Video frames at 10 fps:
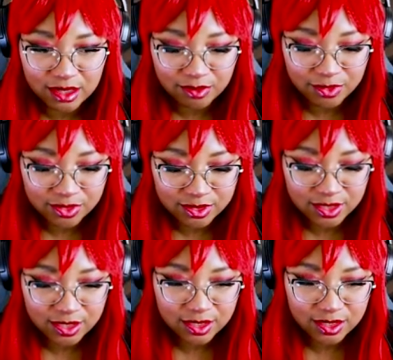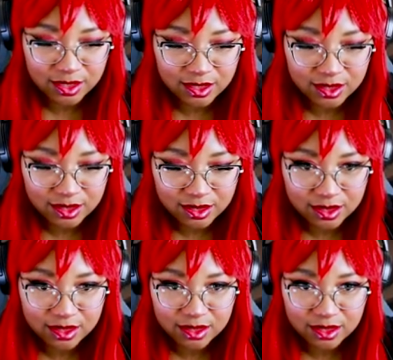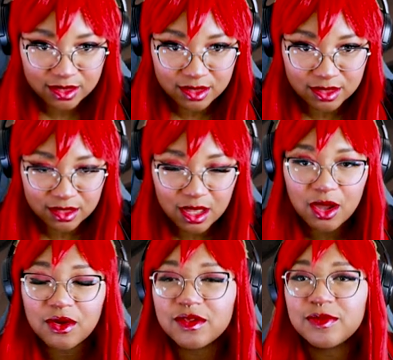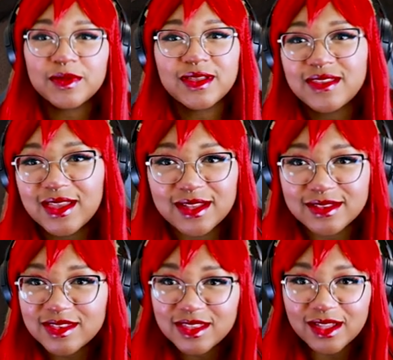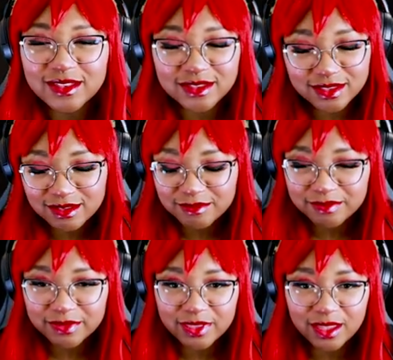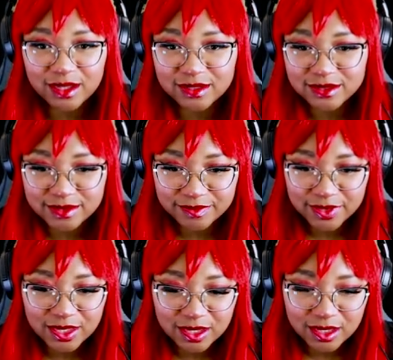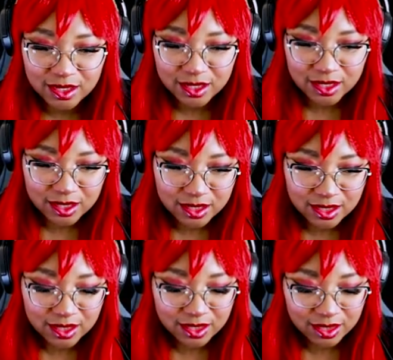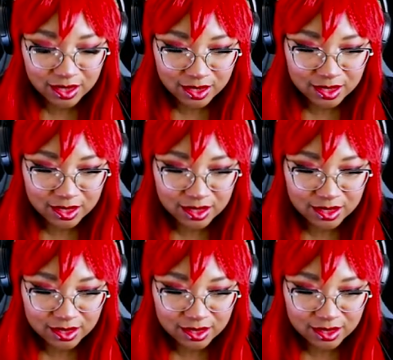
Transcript: I pushed E. Oh, it's because I changed the things. Ugh.